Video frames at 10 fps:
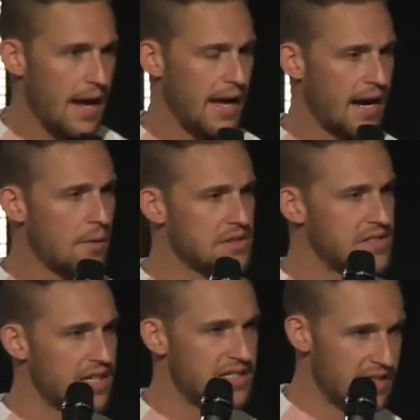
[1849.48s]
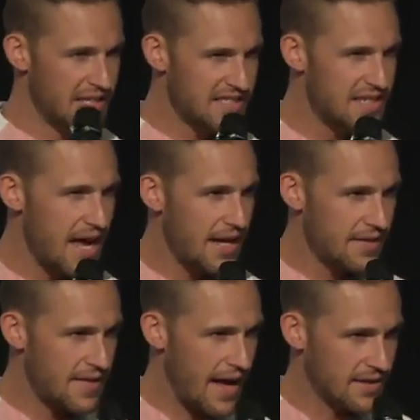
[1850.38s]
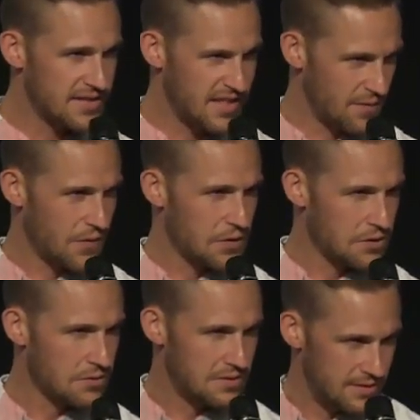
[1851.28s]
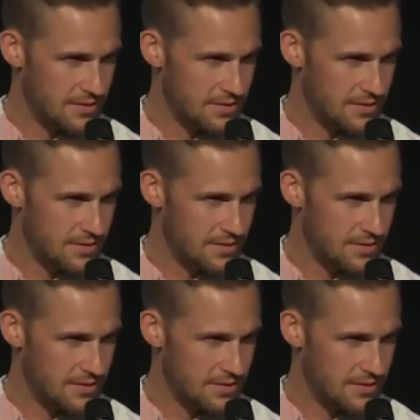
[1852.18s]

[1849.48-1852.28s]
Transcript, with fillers: And I would say to this day, that sinful,